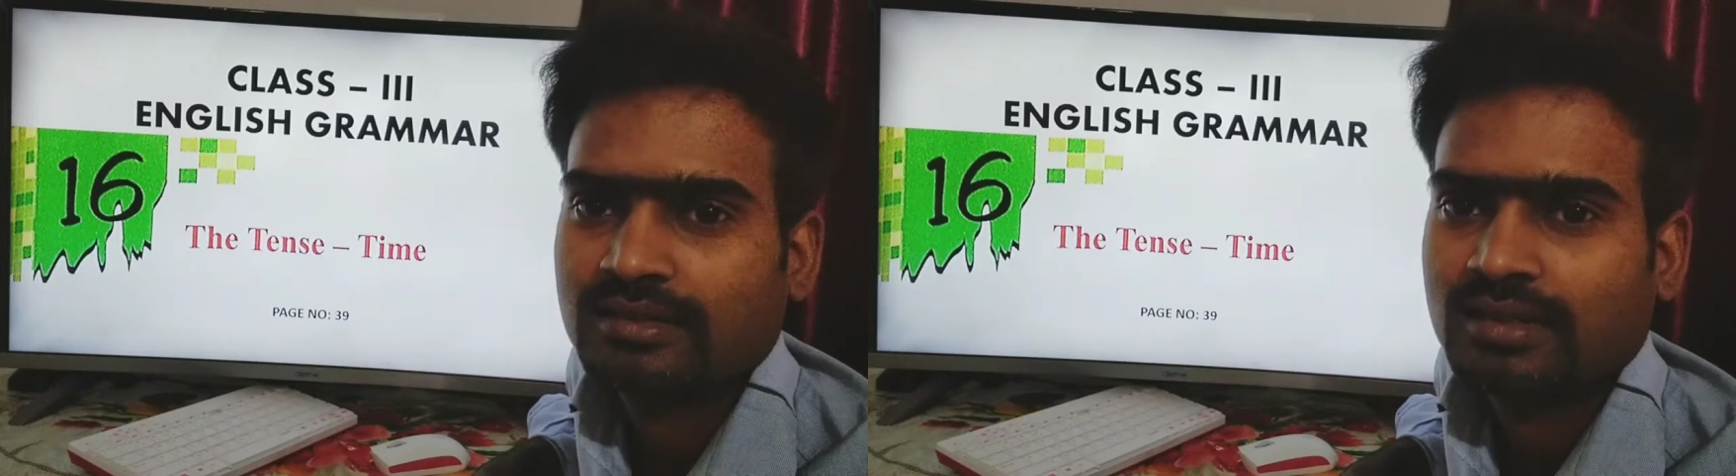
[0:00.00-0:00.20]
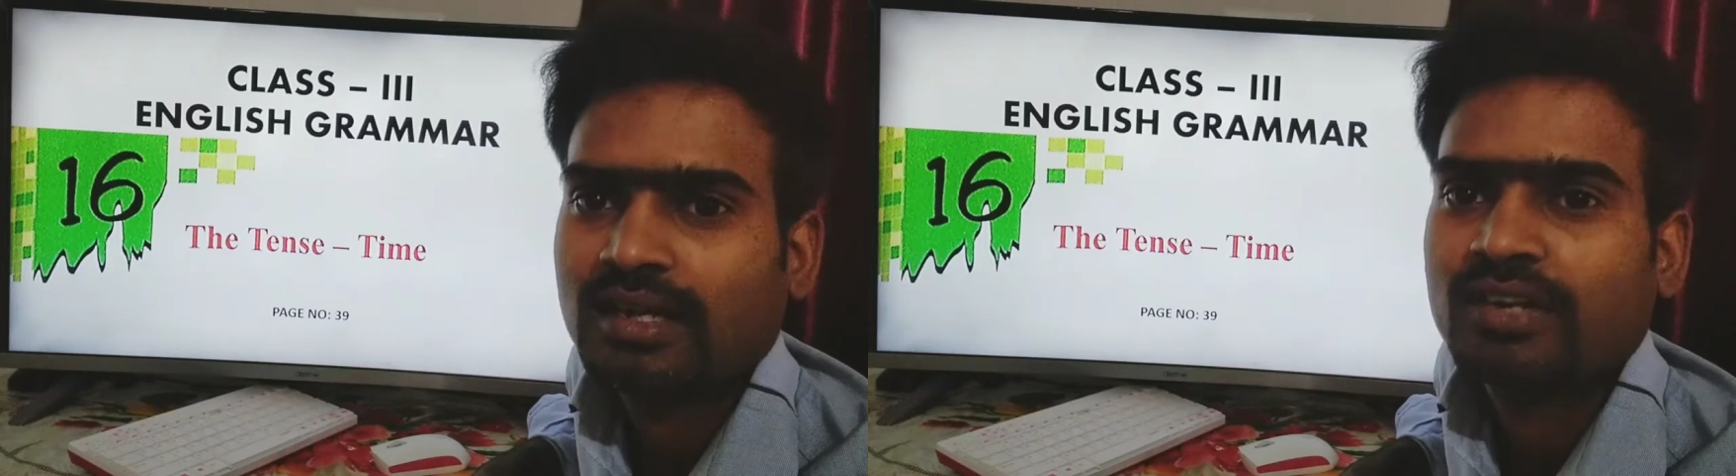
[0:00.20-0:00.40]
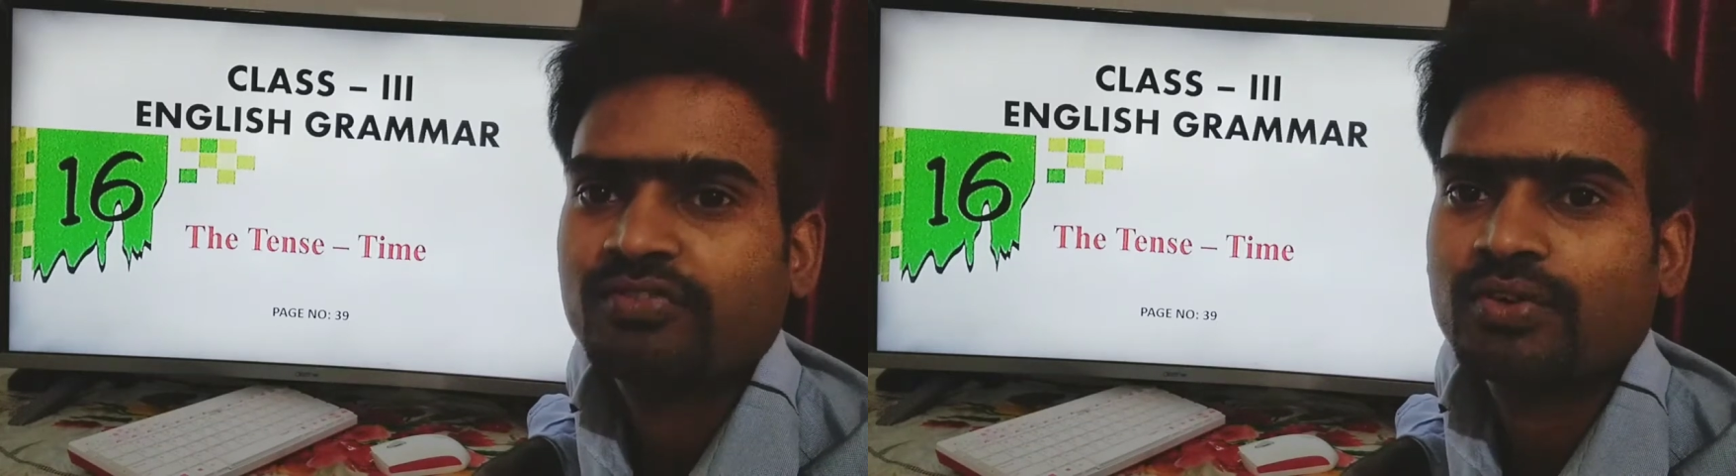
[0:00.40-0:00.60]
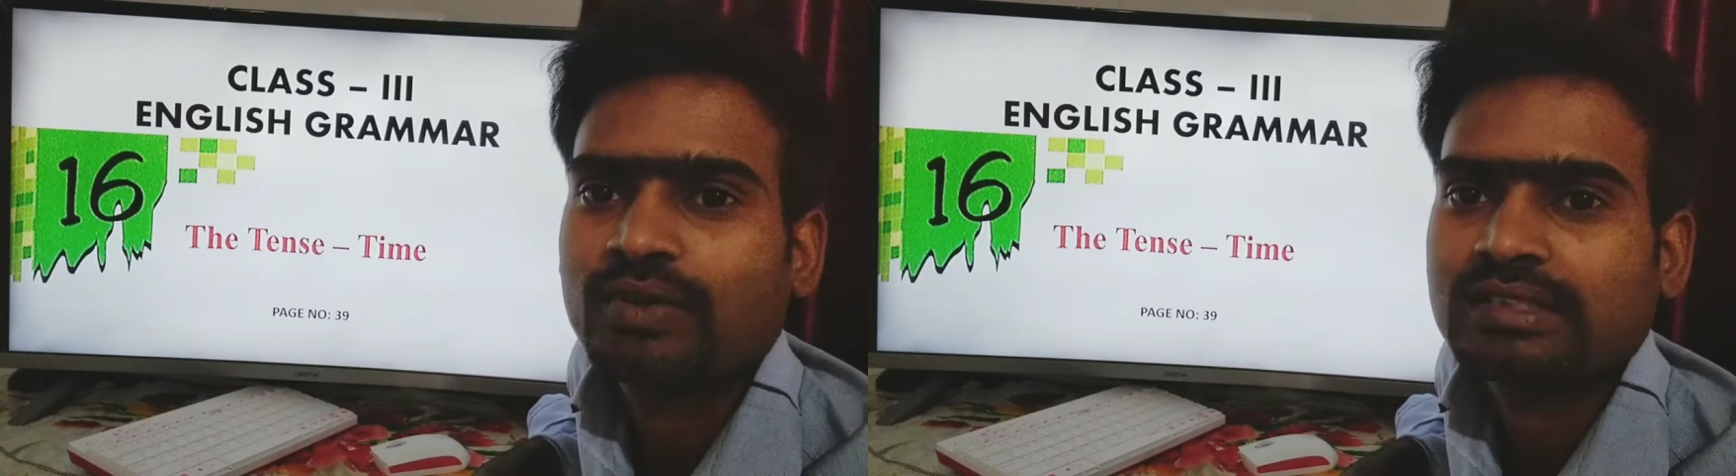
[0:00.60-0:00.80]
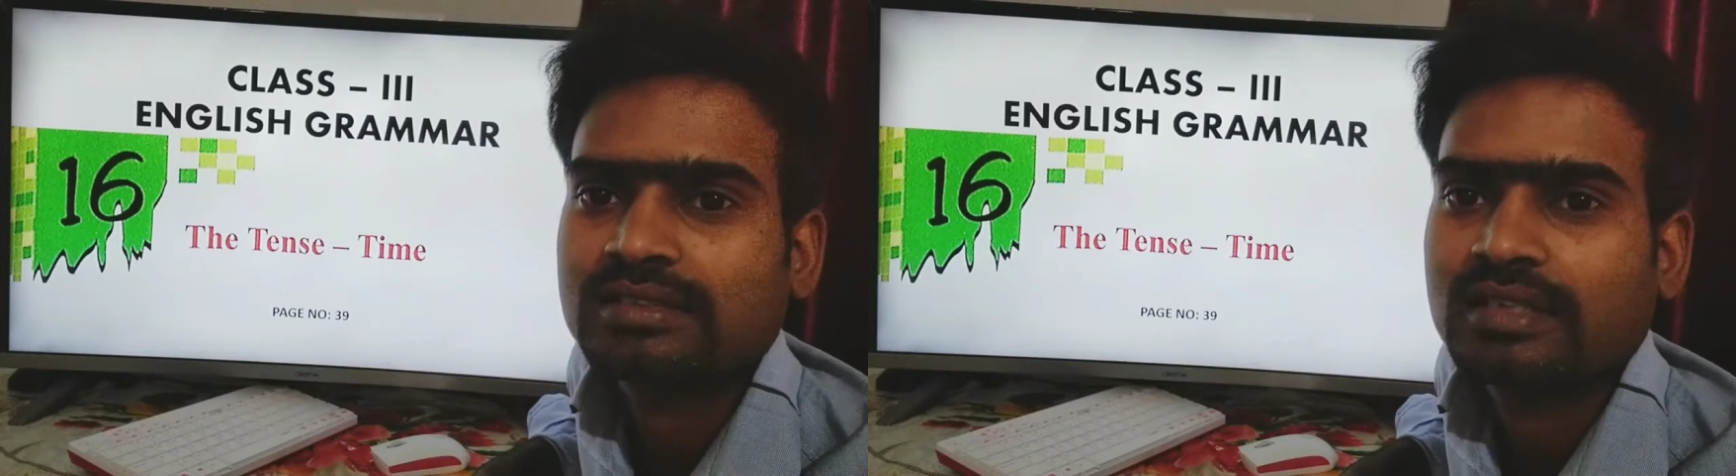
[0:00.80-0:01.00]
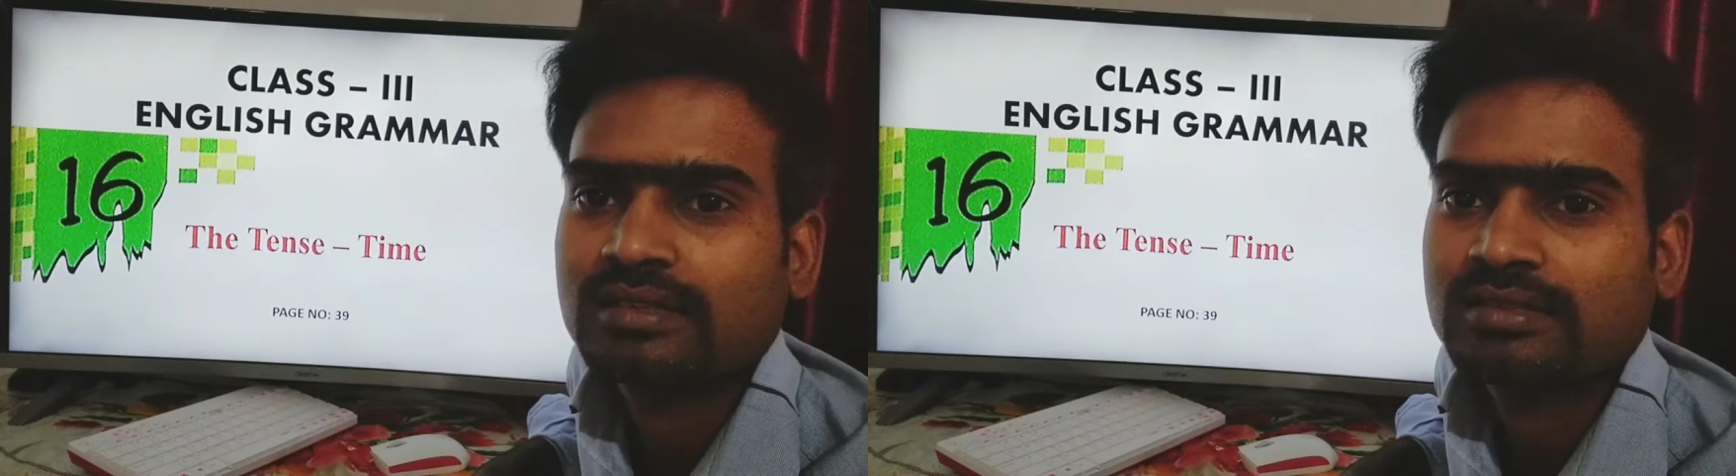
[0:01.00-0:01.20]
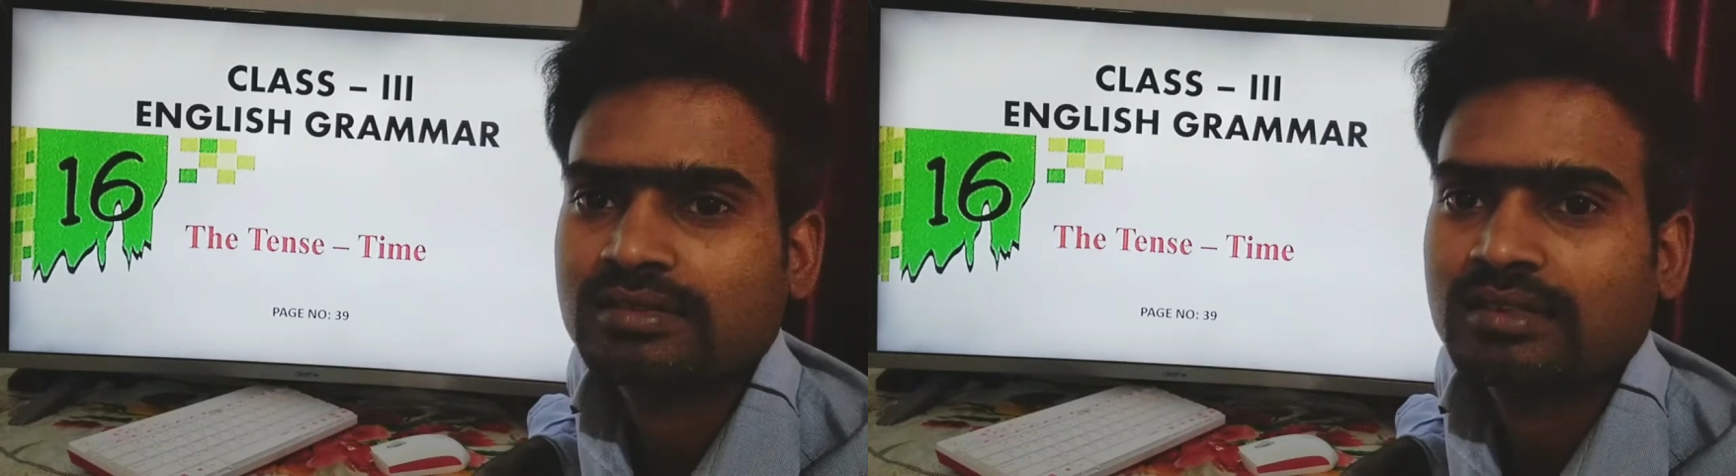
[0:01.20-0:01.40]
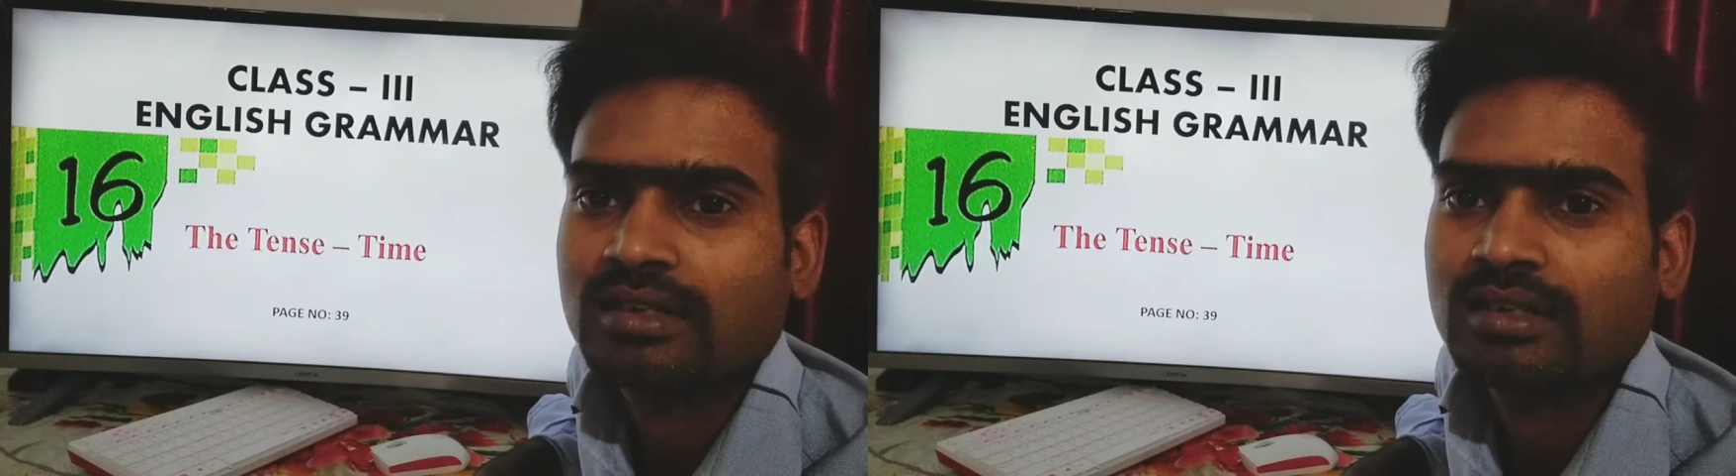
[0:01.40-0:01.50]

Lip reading: and a few exercises